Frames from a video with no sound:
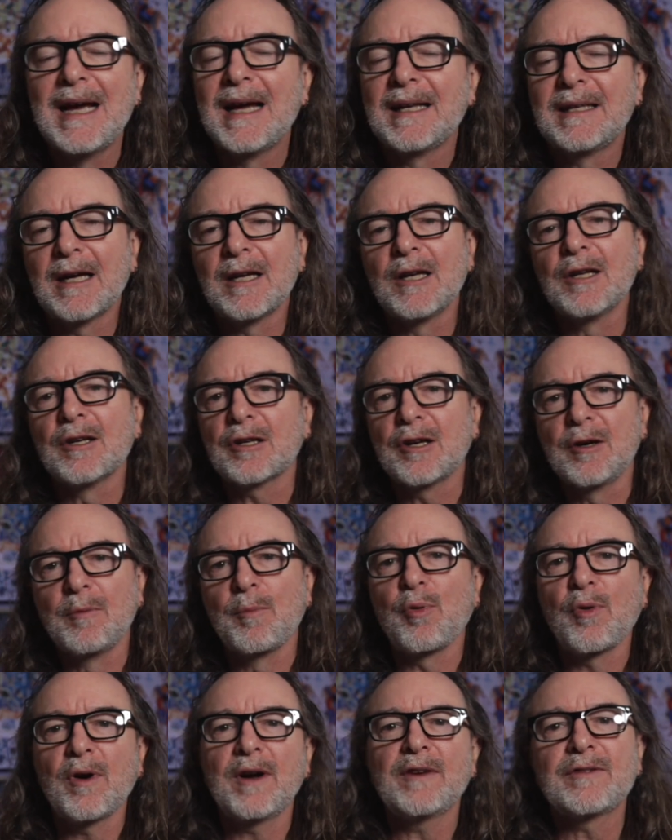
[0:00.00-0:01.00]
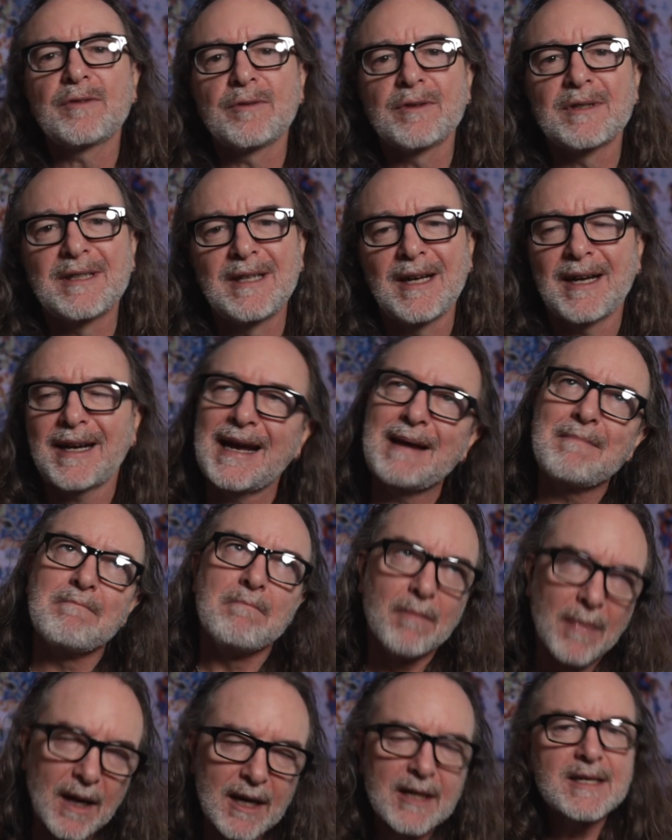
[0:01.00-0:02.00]
Now look, compressor is not a
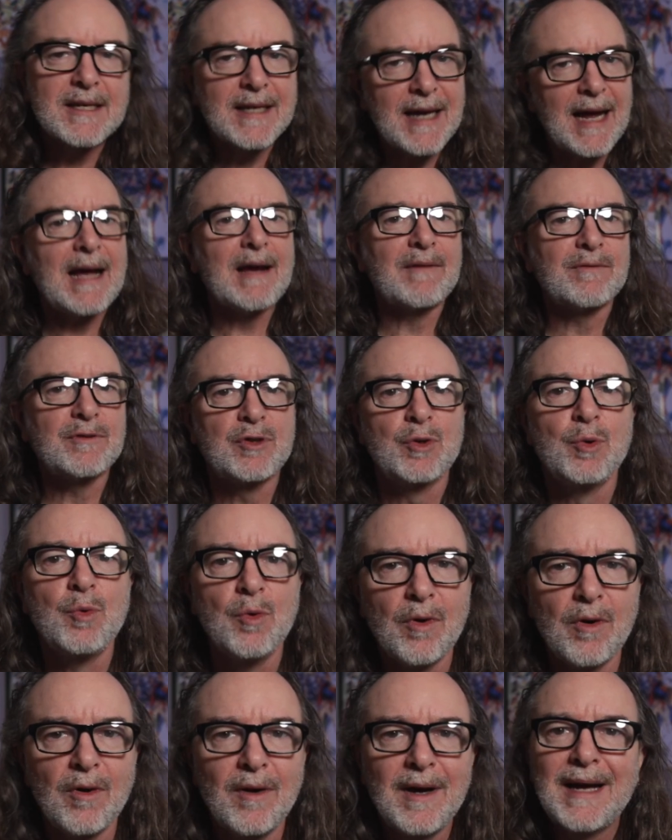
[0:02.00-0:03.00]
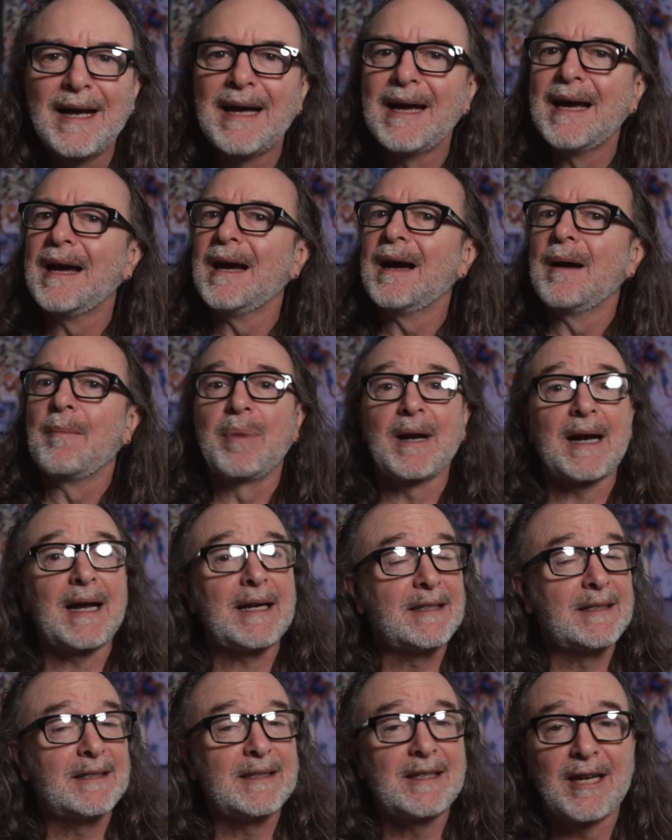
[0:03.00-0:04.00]
must-have tool, but
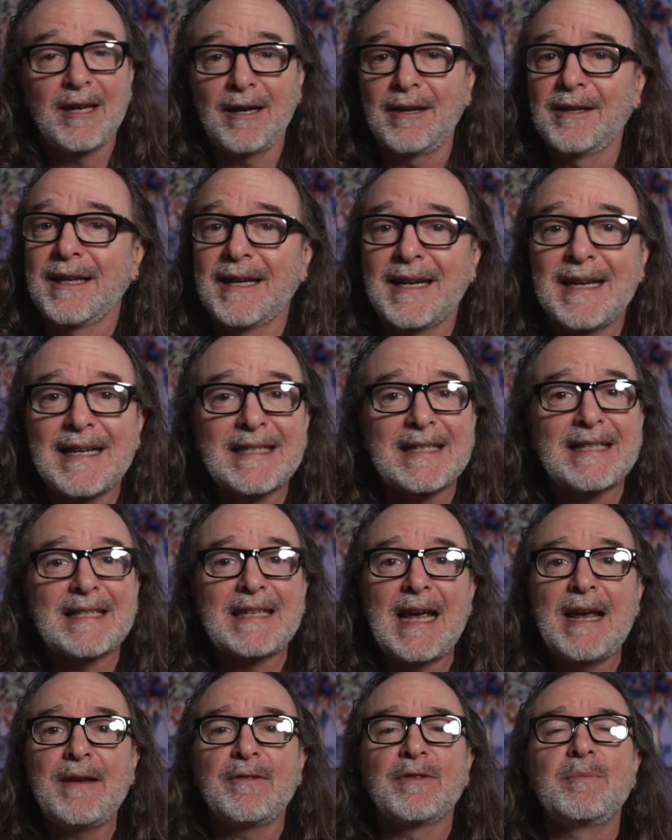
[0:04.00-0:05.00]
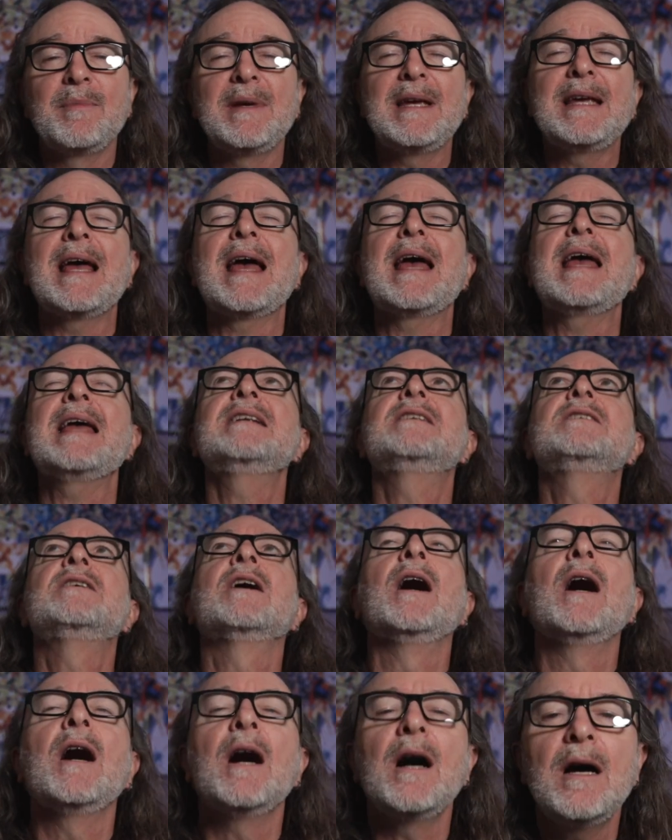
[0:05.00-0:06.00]
I tell you, it saves me a
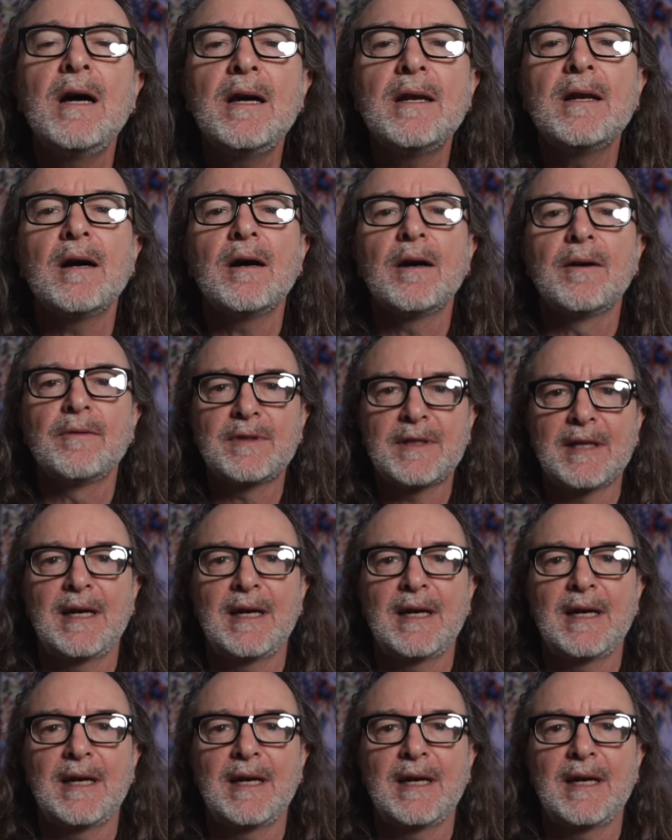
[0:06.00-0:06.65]
ton of